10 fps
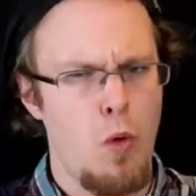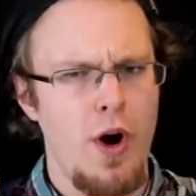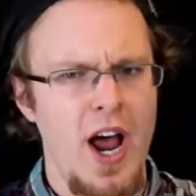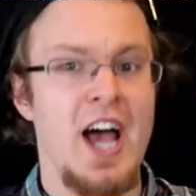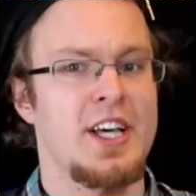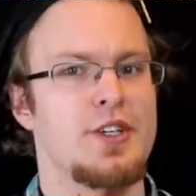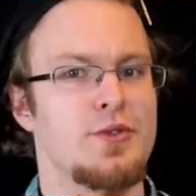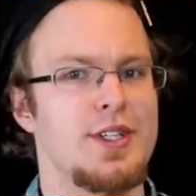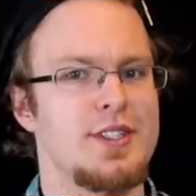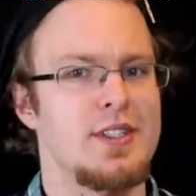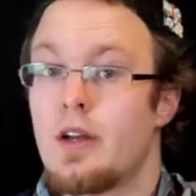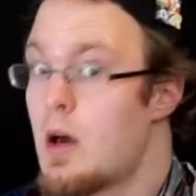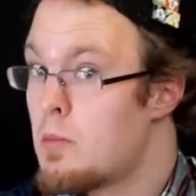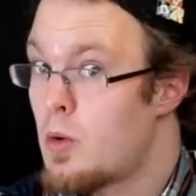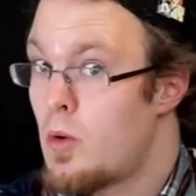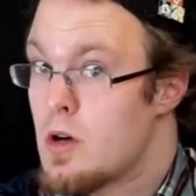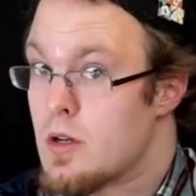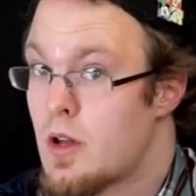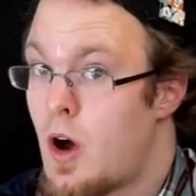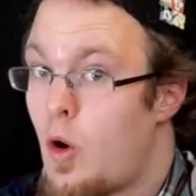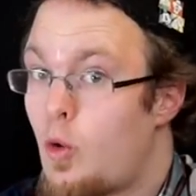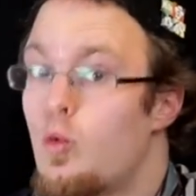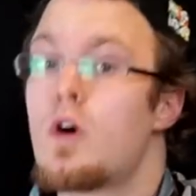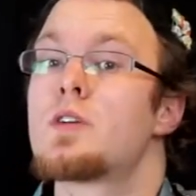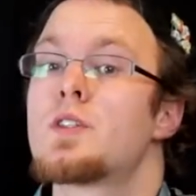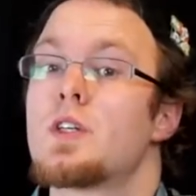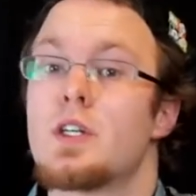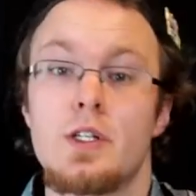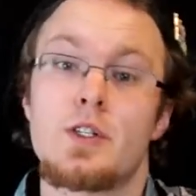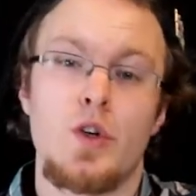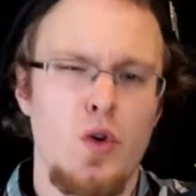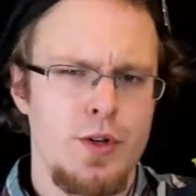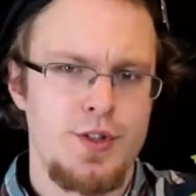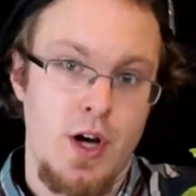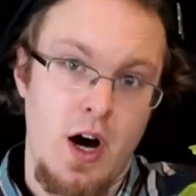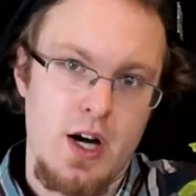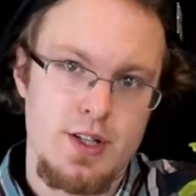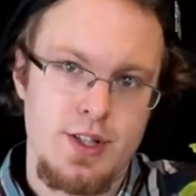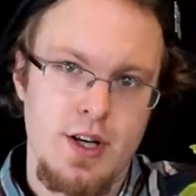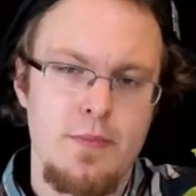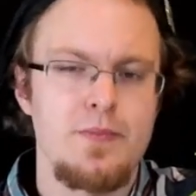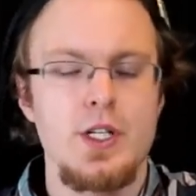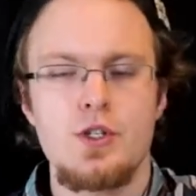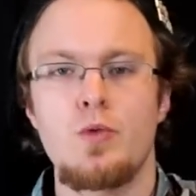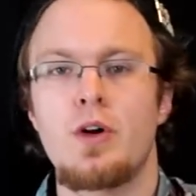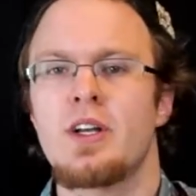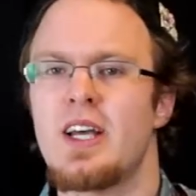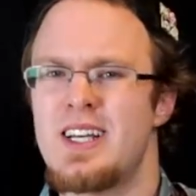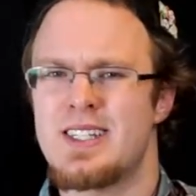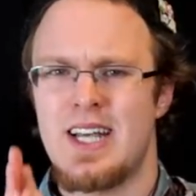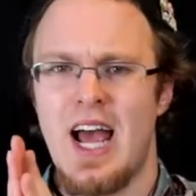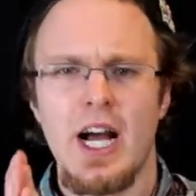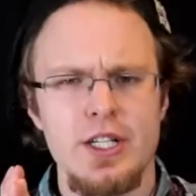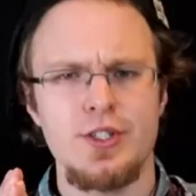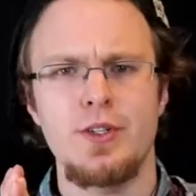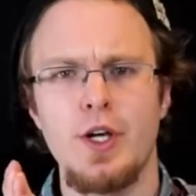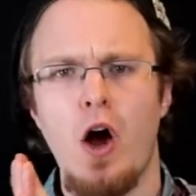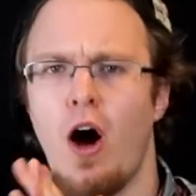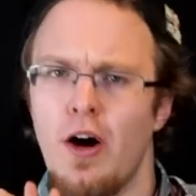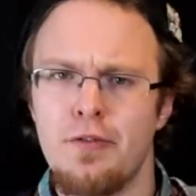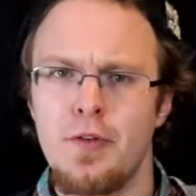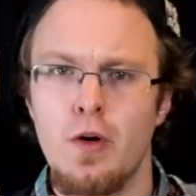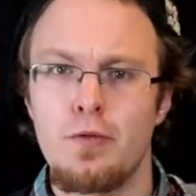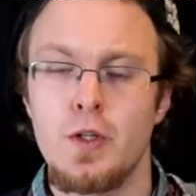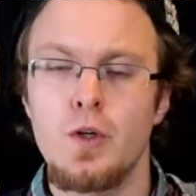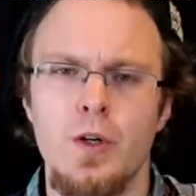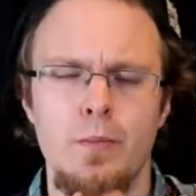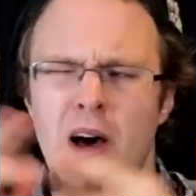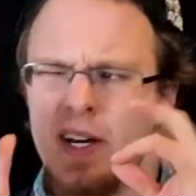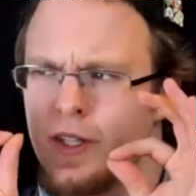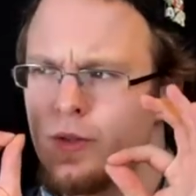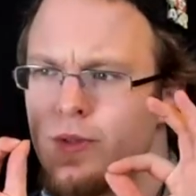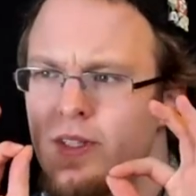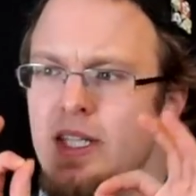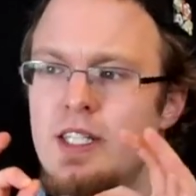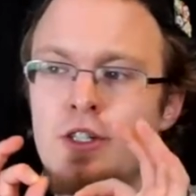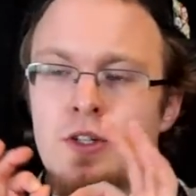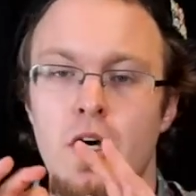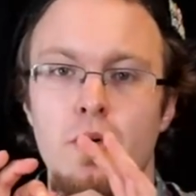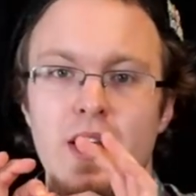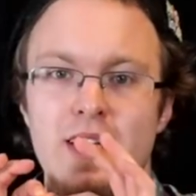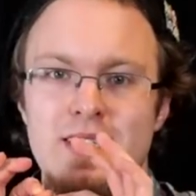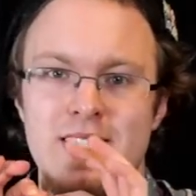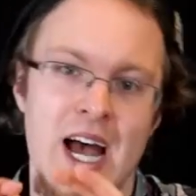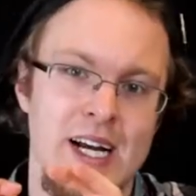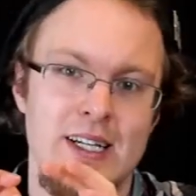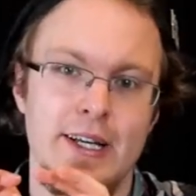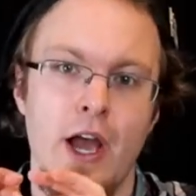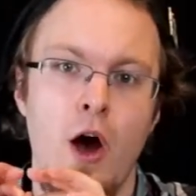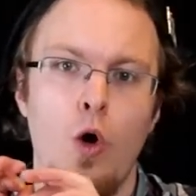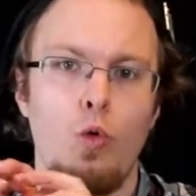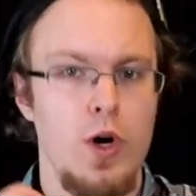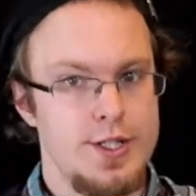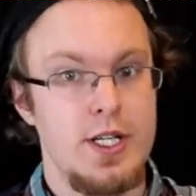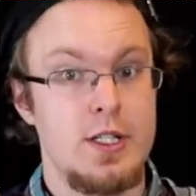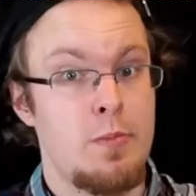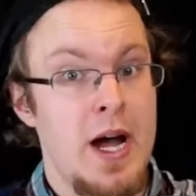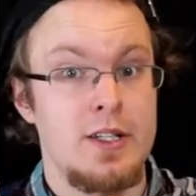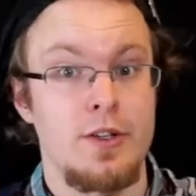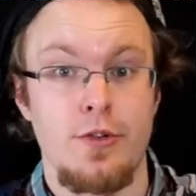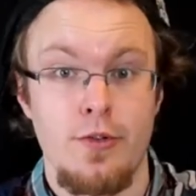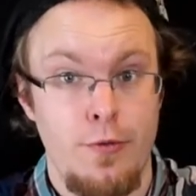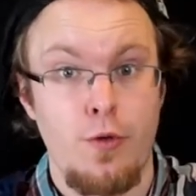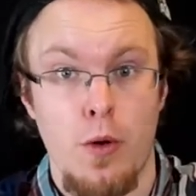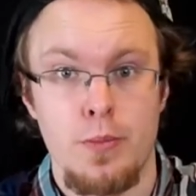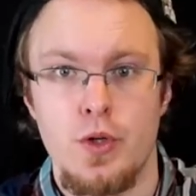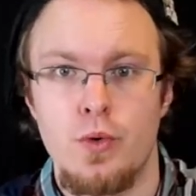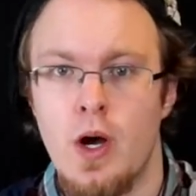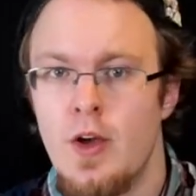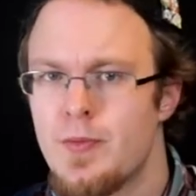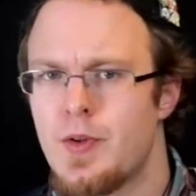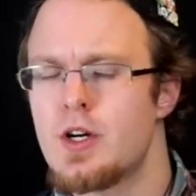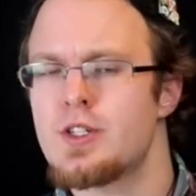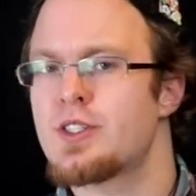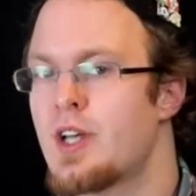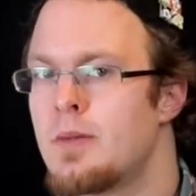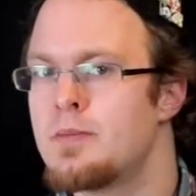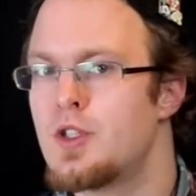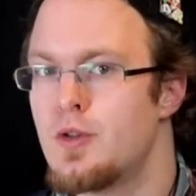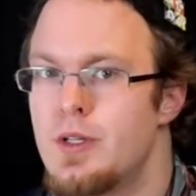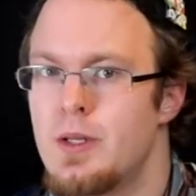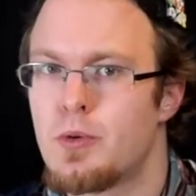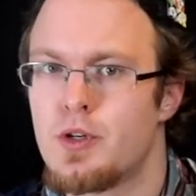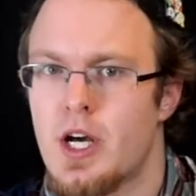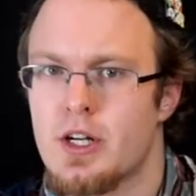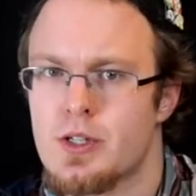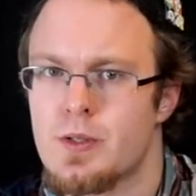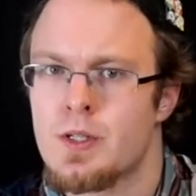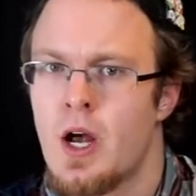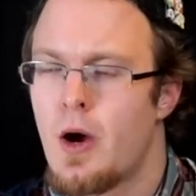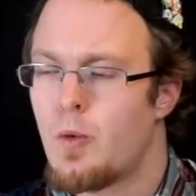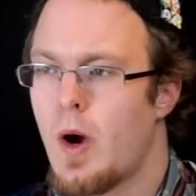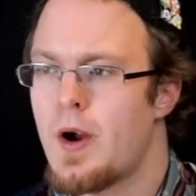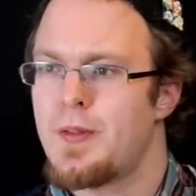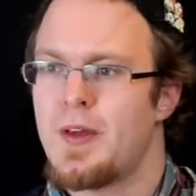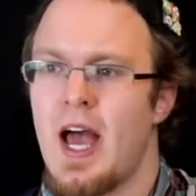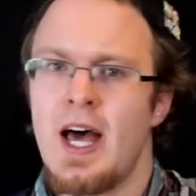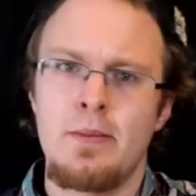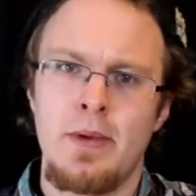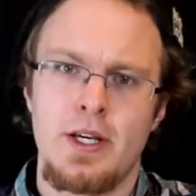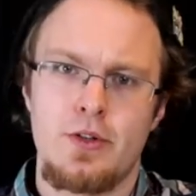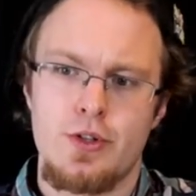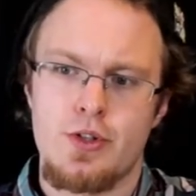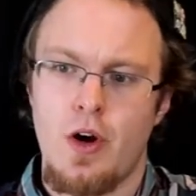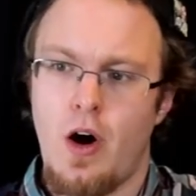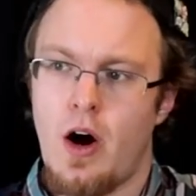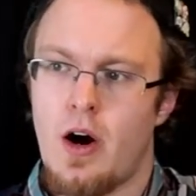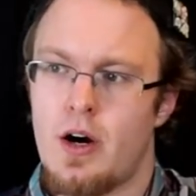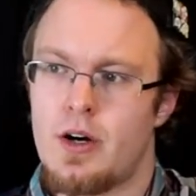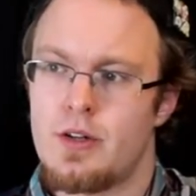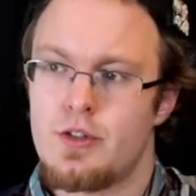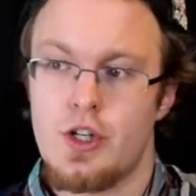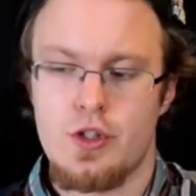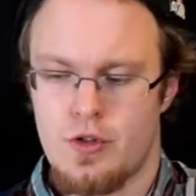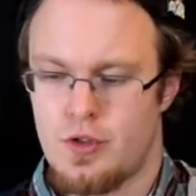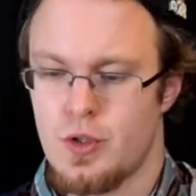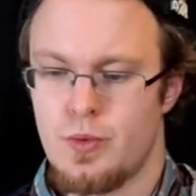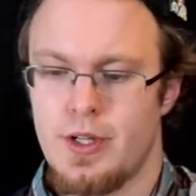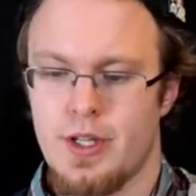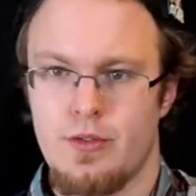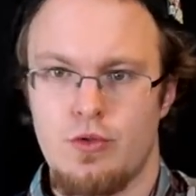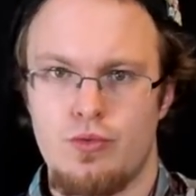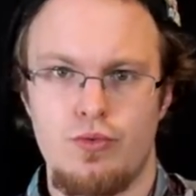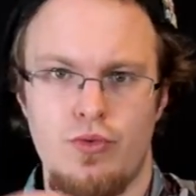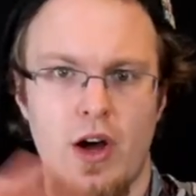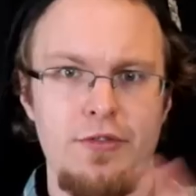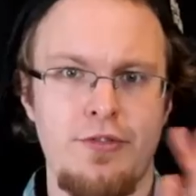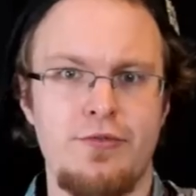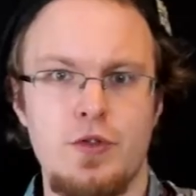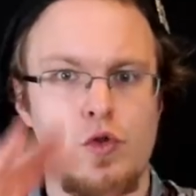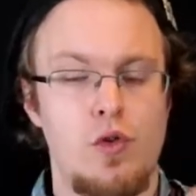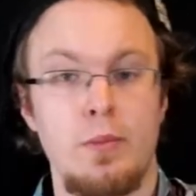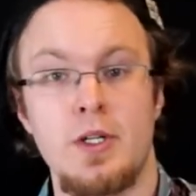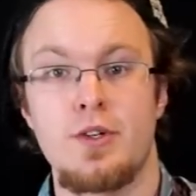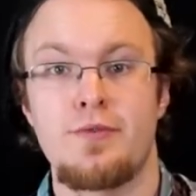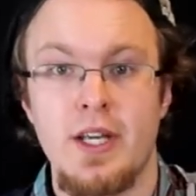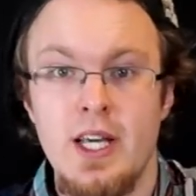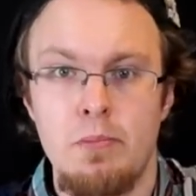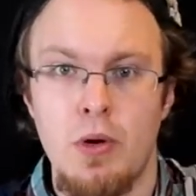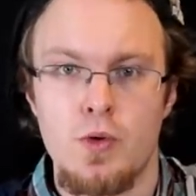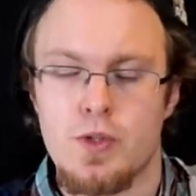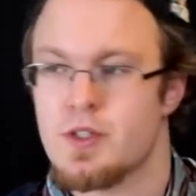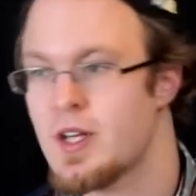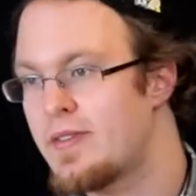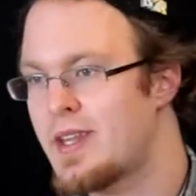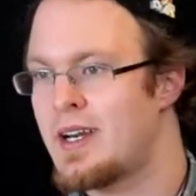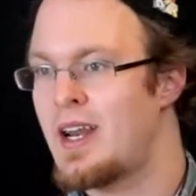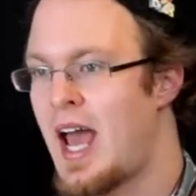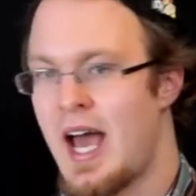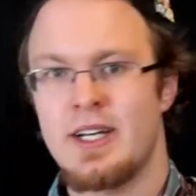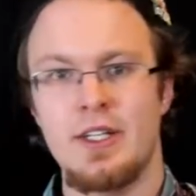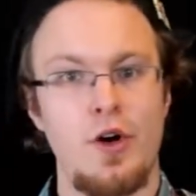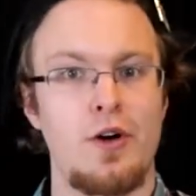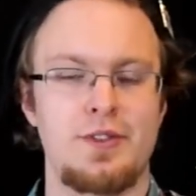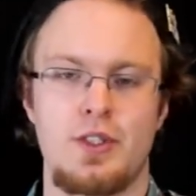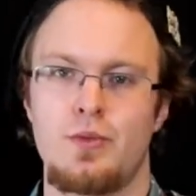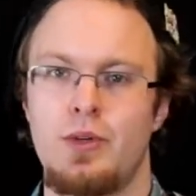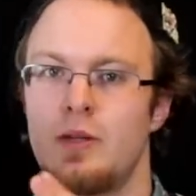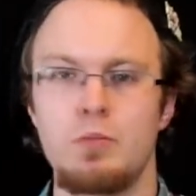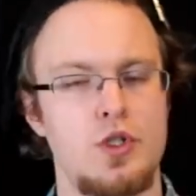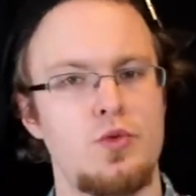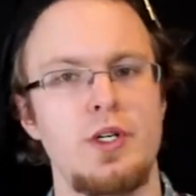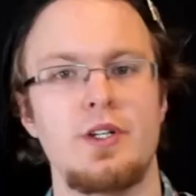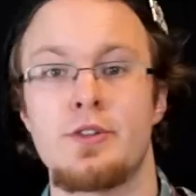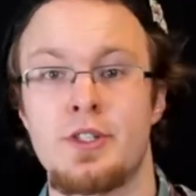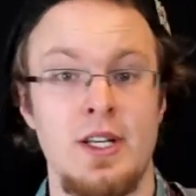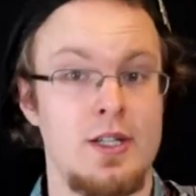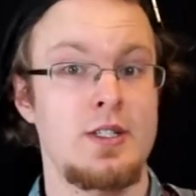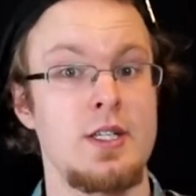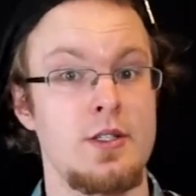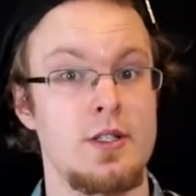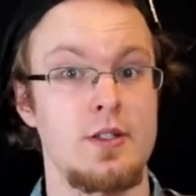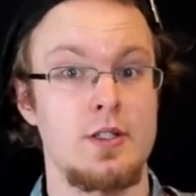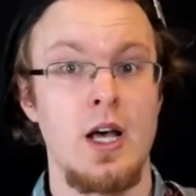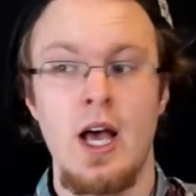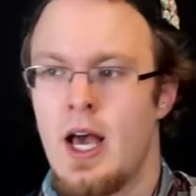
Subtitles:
more accurate. Number 1. What is your task? This one is actually often overlooked, but you need to know exactly what's expected from you. There are some 2D productions where the animators are just doing rough scribbles of the key poses and then hand it off to in-betweeners and assistants.